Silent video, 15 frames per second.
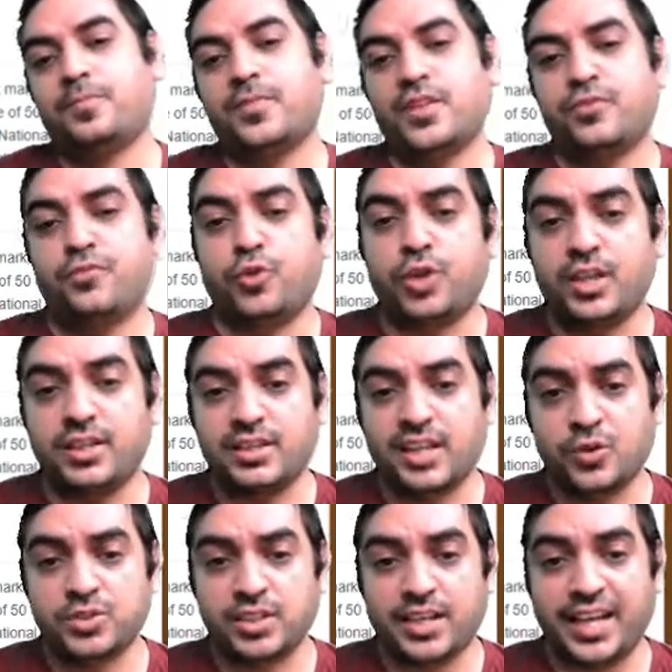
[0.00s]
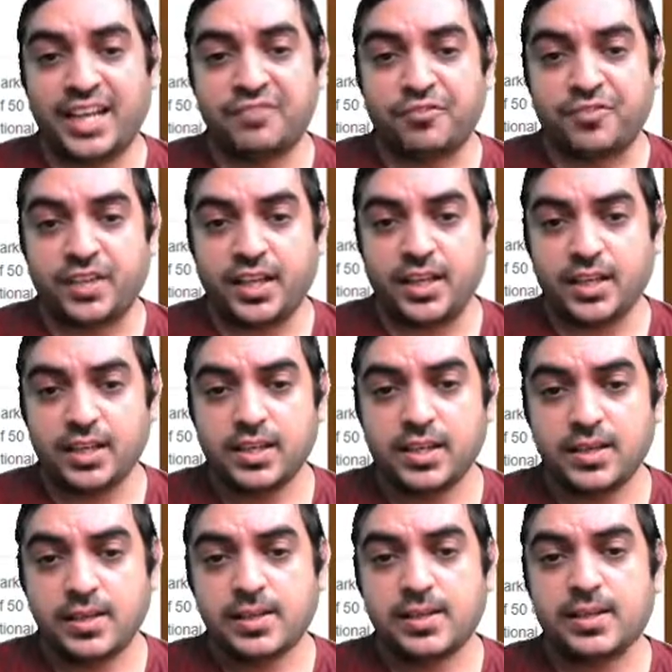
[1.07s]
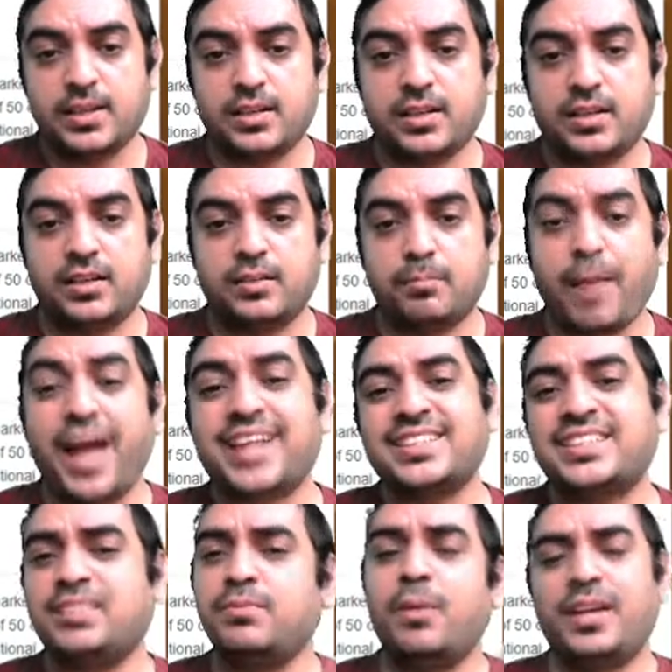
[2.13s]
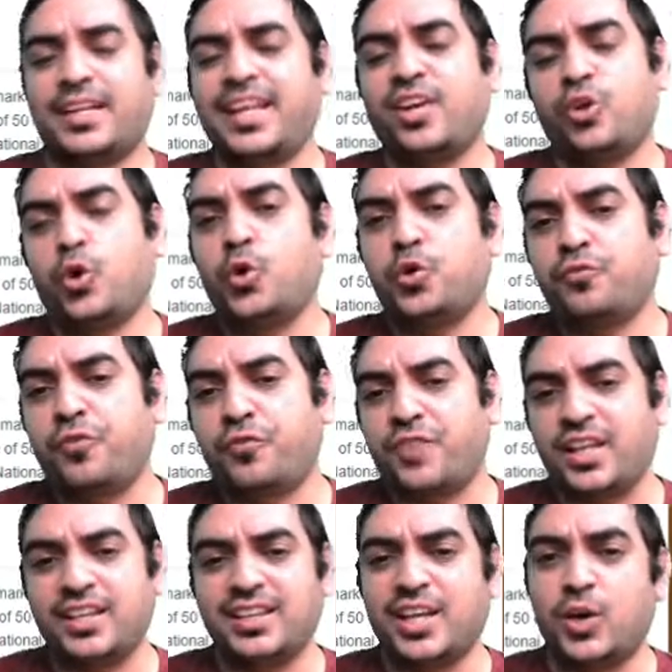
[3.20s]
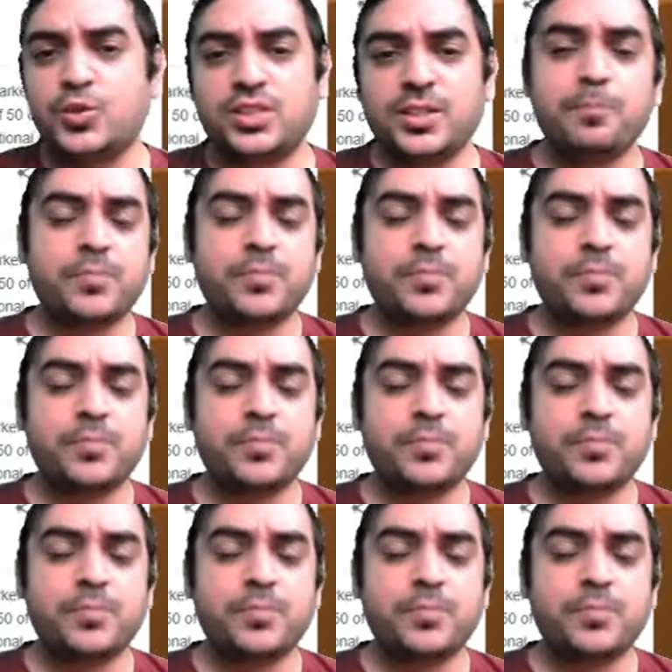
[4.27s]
14,950. Maximum it can go to 15,000,